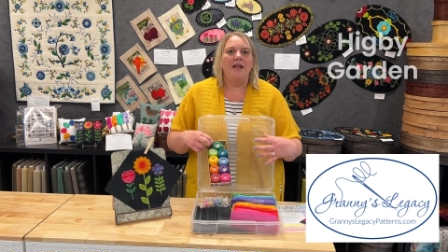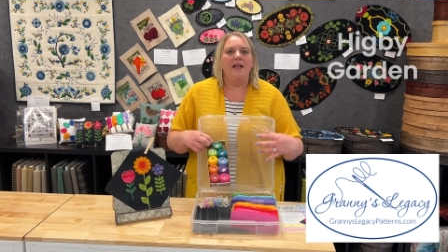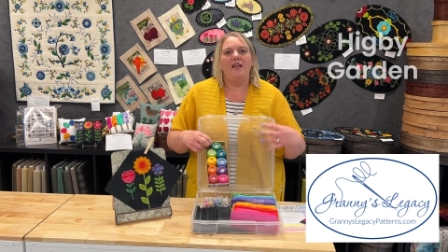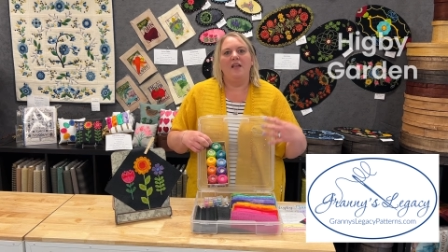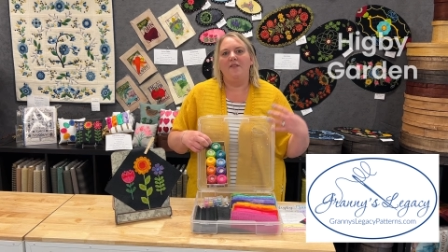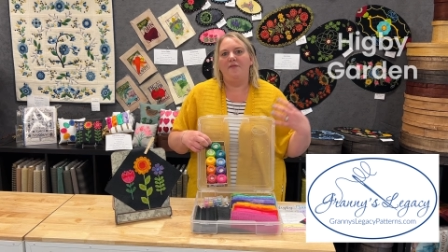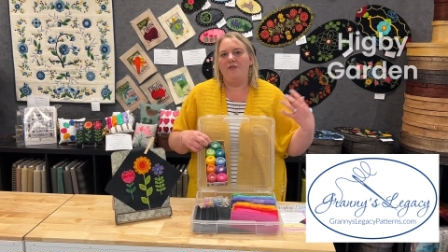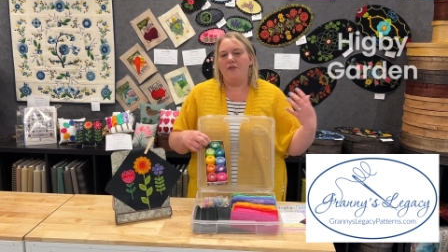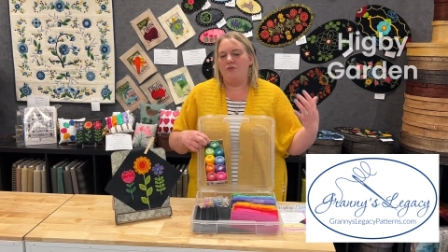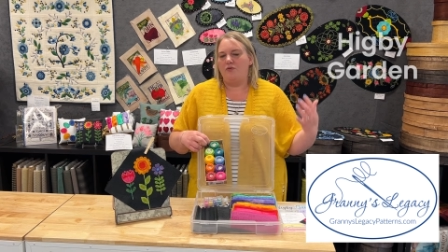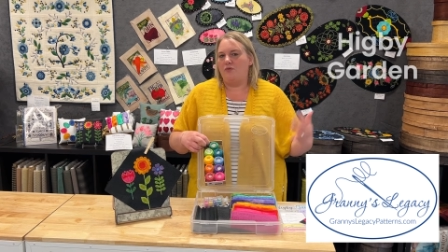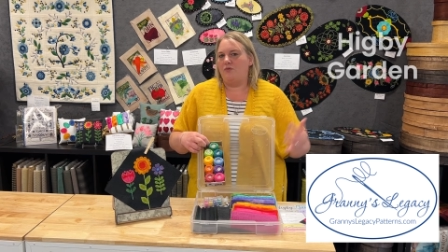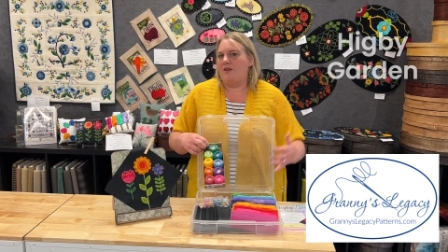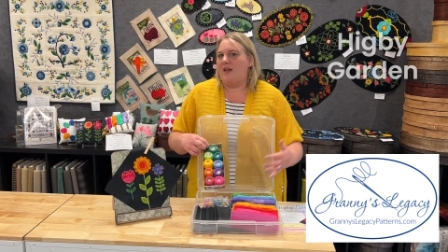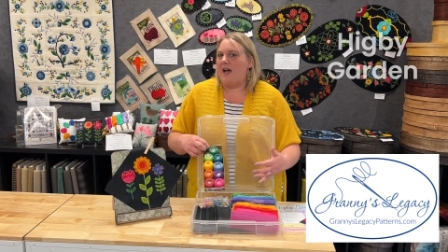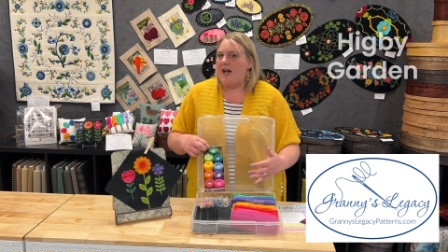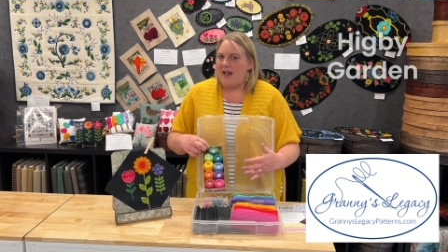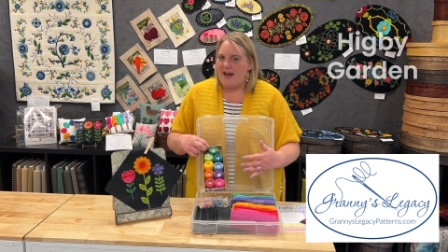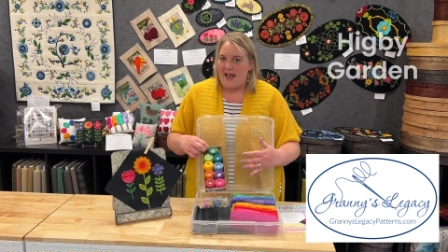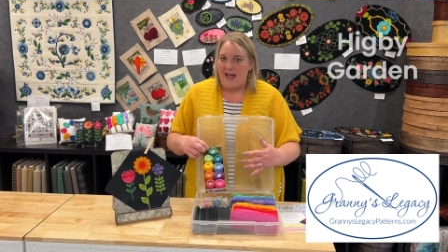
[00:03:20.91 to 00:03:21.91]
if you do
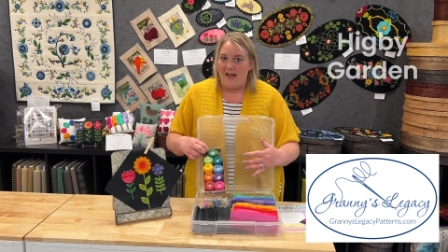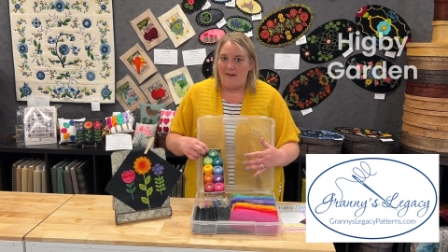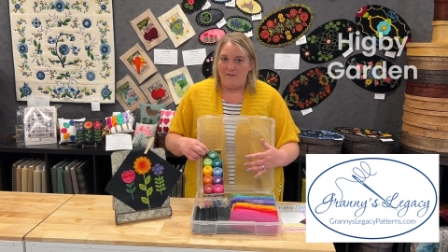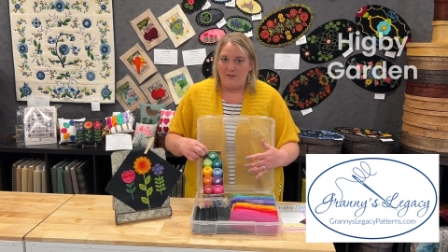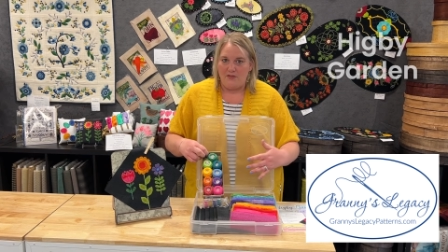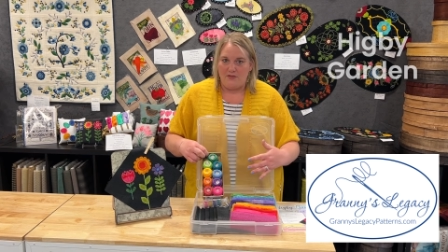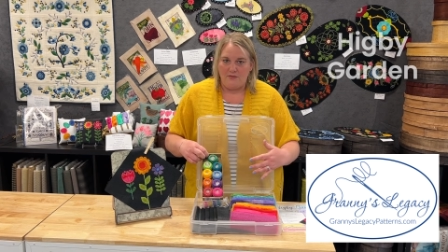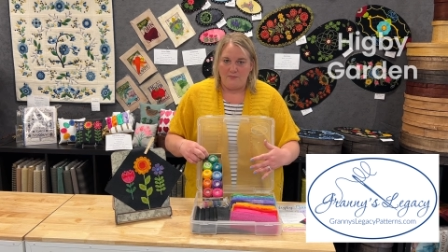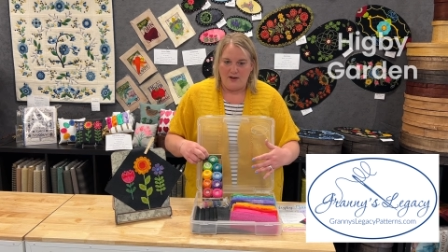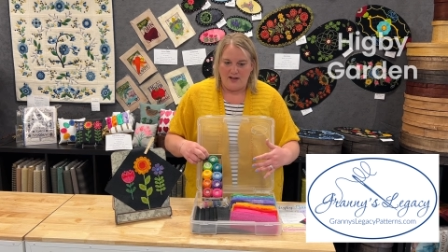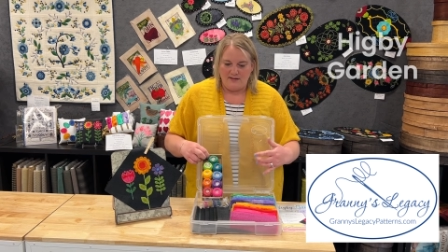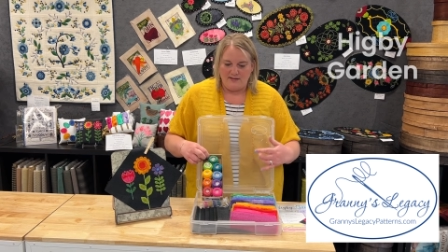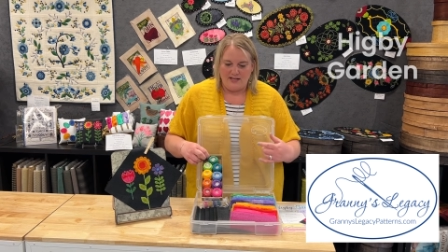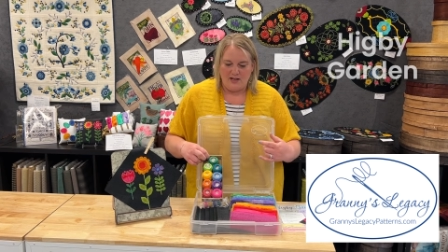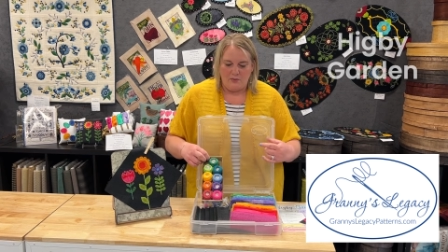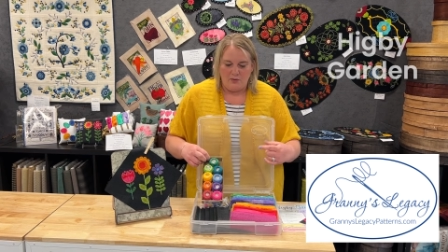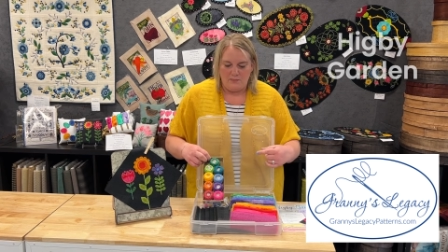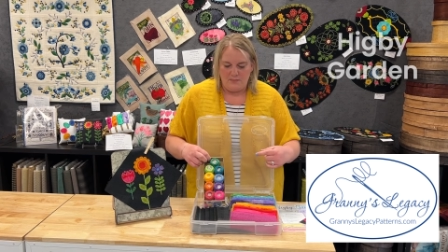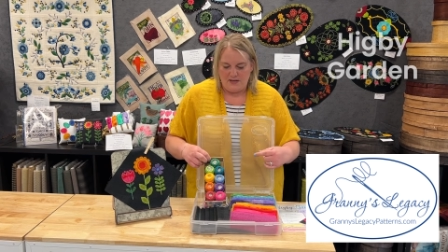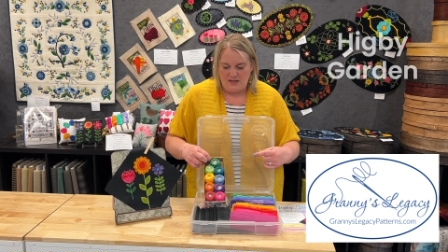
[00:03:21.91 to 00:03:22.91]
not have the threads
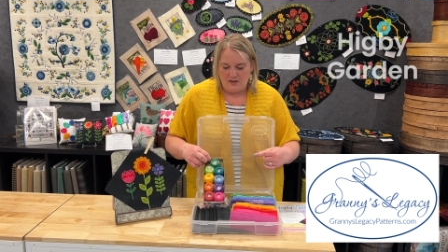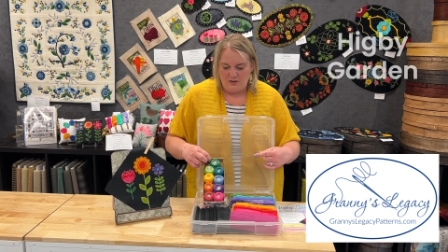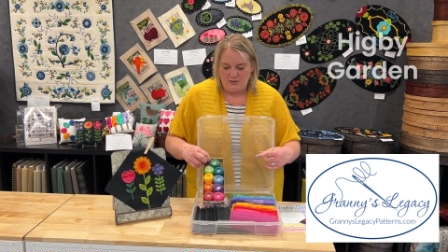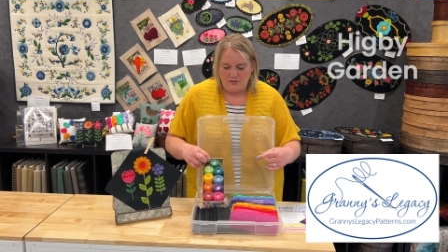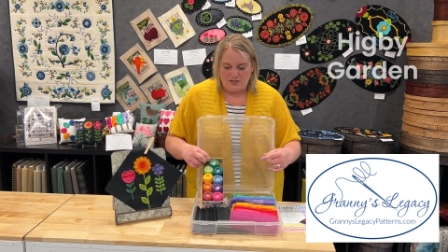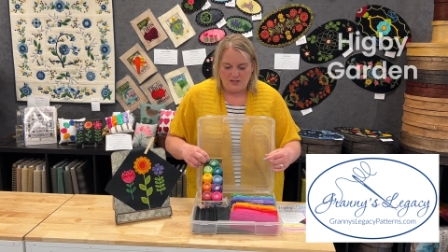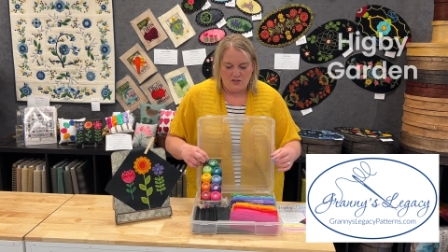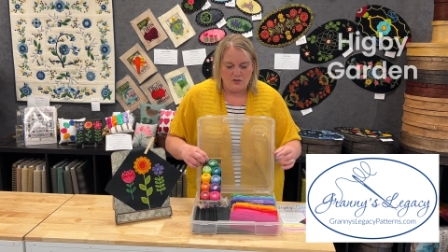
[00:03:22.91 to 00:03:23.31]
that will be used.